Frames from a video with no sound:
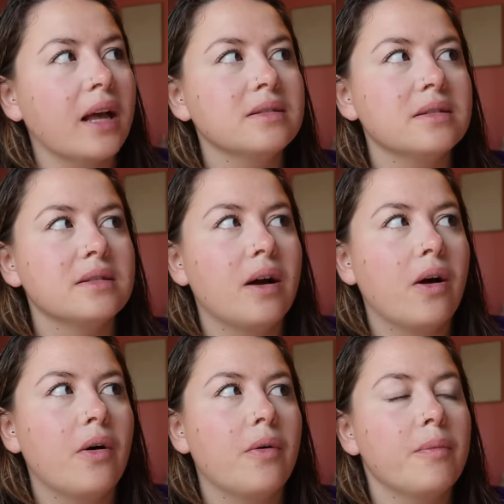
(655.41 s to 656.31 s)
And
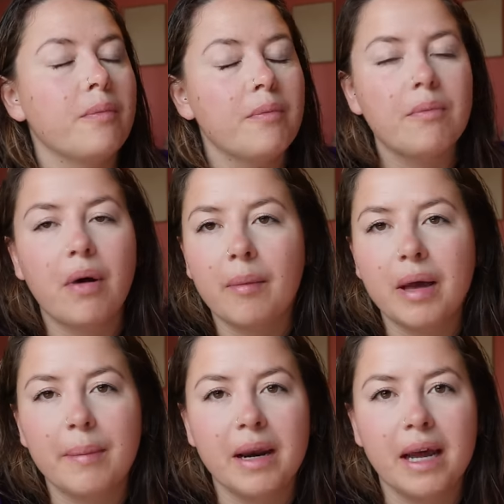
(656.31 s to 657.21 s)
so
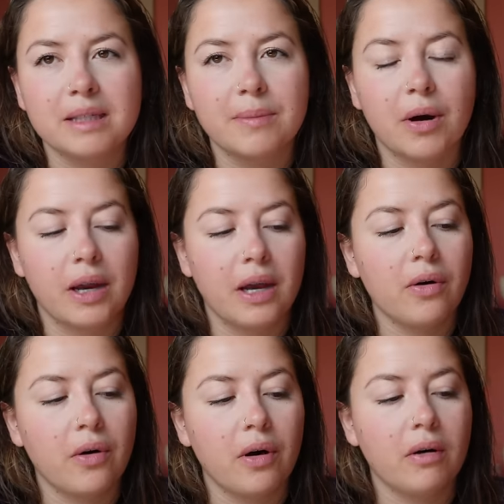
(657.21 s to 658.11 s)
probably at my next
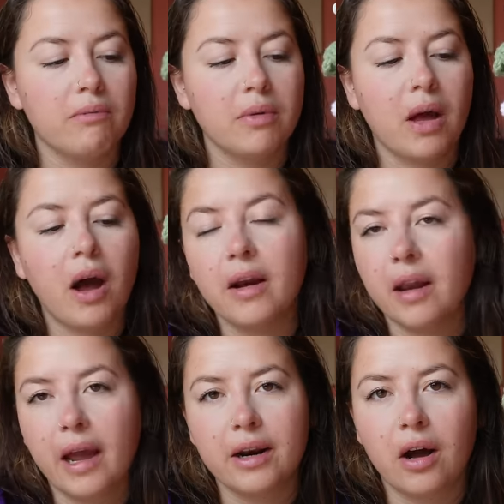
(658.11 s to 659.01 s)
market or online,